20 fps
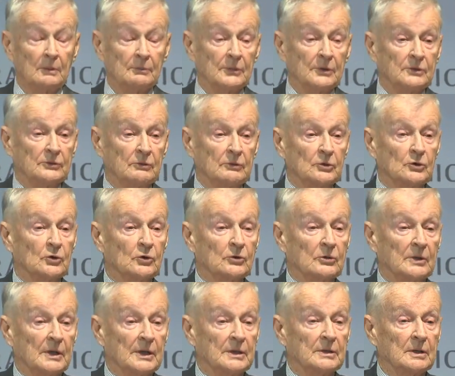between
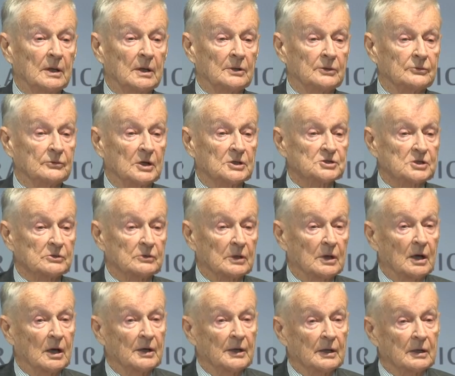Ukraine and Russia
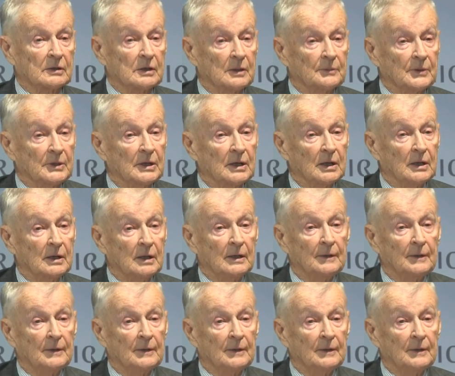regarding Crimea.